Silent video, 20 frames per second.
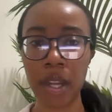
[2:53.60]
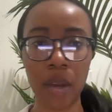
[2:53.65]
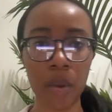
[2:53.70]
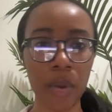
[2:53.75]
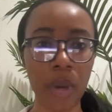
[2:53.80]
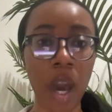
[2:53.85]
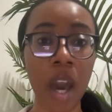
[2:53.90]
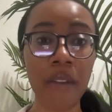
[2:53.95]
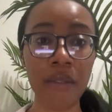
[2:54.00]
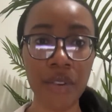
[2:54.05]

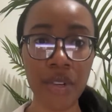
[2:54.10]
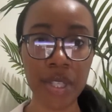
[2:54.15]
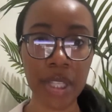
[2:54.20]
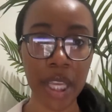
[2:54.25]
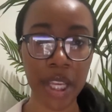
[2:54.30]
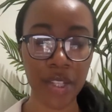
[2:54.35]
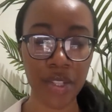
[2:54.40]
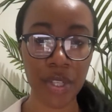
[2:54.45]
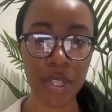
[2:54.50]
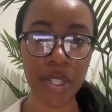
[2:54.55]

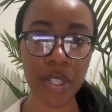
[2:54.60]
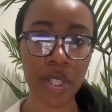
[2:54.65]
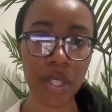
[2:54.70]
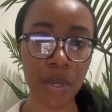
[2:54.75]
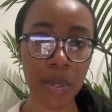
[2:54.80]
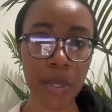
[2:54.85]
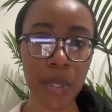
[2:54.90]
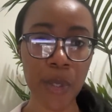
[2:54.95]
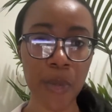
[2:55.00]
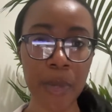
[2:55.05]
conversations,
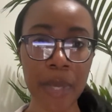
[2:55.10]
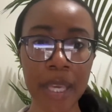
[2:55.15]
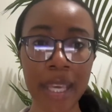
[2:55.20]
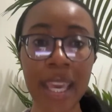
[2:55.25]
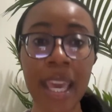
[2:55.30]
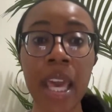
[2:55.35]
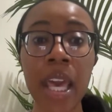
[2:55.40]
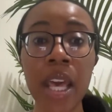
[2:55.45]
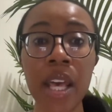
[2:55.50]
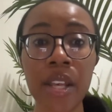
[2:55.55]
so to speak.
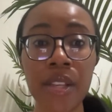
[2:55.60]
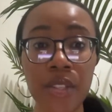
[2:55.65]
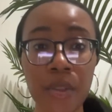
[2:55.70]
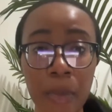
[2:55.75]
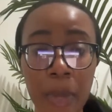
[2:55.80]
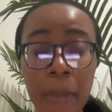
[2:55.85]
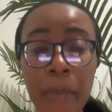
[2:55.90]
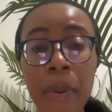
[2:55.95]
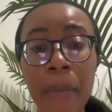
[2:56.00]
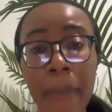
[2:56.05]
So
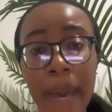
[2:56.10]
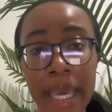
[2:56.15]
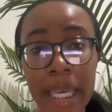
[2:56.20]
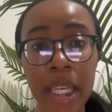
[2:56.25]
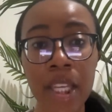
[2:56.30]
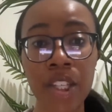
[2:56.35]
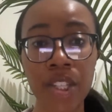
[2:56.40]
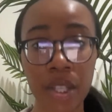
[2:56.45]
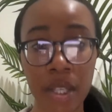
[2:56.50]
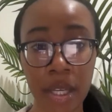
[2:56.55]
people
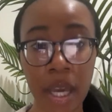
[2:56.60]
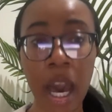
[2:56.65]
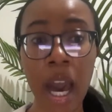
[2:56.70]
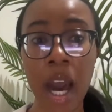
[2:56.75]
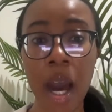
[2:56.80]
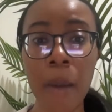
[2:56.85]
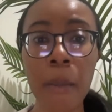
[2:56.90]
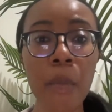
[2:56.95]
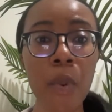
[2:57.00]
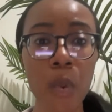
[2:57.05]
might
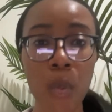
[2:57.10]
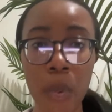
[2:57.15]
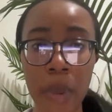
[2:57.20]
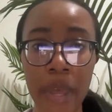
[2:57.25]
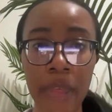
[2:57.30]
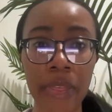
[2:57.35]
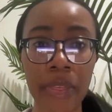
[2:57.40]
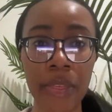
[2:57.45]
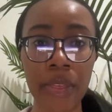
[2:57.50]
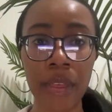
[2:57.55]
come
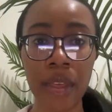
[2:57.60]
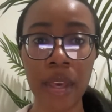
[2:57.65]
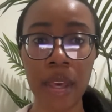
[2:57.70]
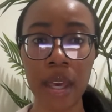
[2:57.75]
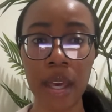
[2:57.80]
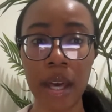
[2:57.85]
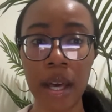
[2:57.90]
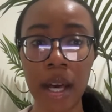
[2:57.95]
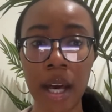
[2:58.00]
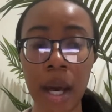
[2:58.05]
with
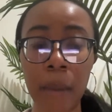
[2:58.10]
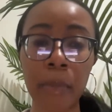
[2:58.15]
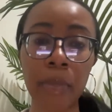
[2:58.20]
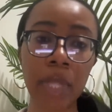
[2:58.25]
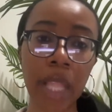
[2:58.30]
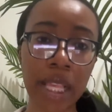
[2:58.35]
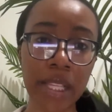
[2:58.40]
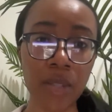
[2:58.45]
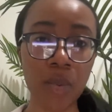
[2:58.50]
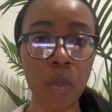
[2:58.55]
a
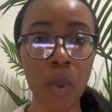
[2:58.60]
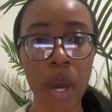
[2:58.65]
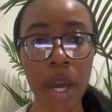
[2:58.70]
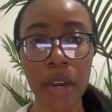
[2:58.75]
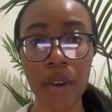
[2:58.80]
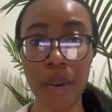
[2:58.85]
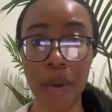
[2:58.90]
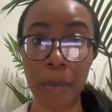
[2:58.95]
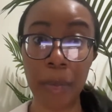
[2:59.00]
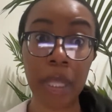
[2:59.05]
plus one
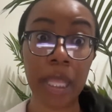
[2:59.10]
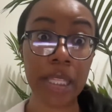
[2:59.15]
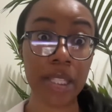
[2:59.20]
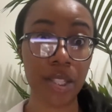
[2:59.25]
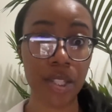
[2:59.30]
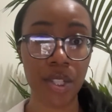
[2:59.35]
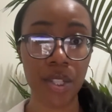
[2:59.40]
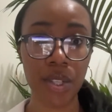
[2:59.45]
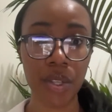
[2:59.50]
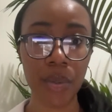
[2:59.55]
or a plus
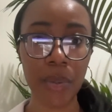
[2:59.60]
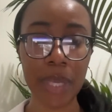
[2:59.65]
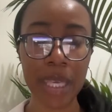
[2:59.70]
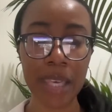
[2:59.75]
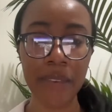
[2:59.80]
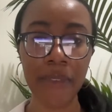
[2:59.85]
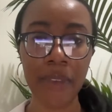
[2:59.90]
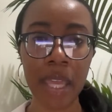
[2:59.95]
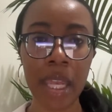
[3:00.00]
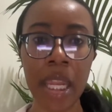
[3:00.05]
two
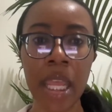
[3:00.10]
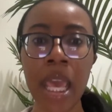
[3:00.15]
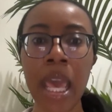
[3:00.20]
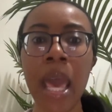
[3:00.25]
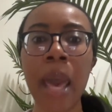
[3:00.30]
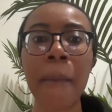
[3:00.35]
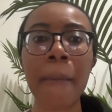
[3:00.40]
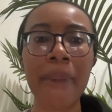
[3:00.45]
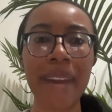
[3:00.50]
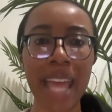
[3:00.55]
even,
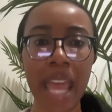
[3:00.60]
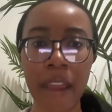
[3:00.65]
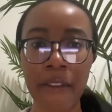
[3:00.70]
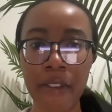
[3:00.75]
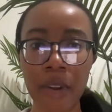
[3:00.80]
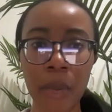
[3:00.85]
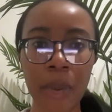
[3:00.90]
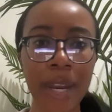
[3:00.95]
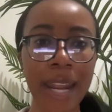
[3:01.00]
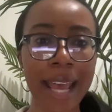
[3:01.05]
but
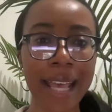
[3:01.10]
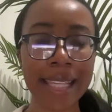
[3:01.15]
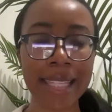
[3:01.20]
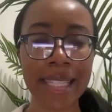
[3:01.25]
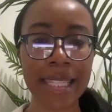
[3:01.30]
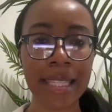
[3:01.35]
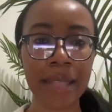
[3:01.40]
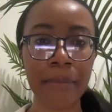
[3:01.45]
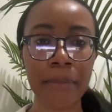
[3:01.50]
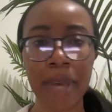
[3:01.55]
everyone
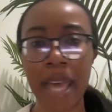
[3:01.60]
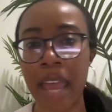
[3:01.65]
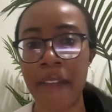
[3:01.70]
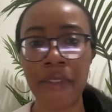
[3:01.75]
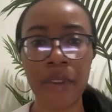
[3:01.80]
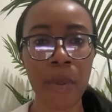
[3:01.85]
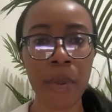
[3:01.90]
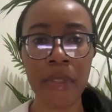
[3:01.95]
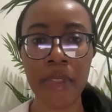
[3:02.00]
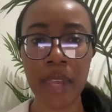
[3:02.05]

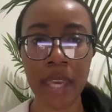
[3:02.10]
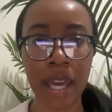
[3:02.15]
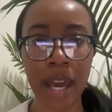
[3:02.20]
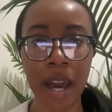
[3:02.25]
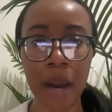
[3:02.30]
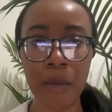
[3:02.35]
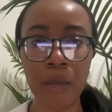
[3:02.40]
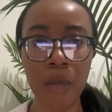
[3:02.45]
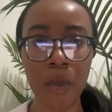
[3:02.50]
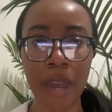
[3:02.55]
they
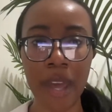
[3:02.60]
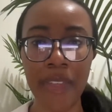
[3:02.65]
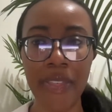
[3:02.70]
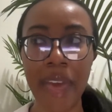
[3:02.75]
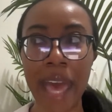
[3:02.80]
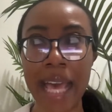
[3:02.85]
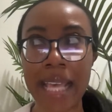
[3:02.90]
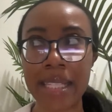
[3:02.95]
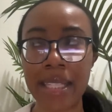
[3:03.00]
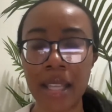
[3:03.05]
come with
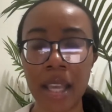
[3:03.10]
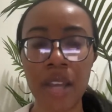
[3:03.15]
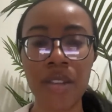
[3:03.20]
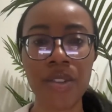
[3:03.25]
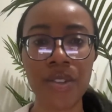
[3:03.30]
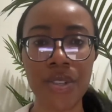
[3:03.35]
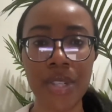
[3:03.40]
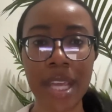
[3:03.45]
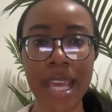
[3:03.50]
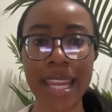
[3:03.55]
has the
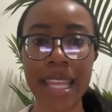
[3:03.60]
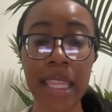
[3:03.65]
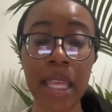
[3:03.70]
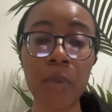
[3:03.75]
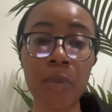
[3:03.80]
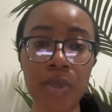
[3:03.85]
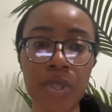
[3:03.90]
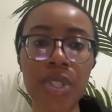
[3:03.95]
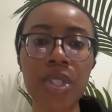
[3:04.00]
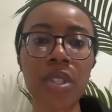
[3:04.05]
understanding that
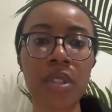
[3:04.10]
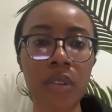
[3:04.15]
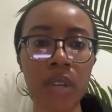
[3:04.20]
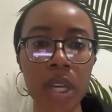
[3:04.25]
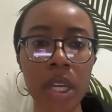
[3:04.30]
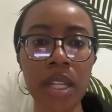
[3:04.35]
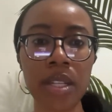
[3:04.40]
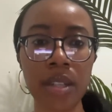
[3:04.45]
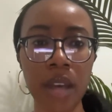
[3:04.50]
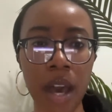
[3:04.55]
we're still
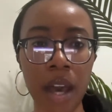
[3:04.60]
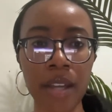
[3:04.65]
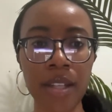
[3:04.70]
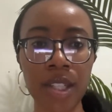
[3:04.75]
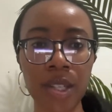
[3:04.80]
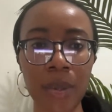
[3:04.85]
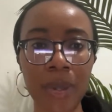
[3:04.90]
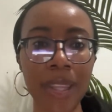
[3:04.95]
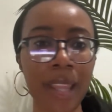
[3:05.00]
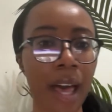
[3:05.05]
going to talk
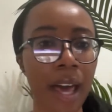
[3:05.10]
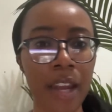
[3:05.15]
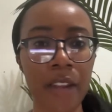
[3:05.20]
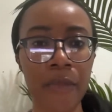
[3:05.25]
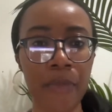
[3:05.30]
to a lot of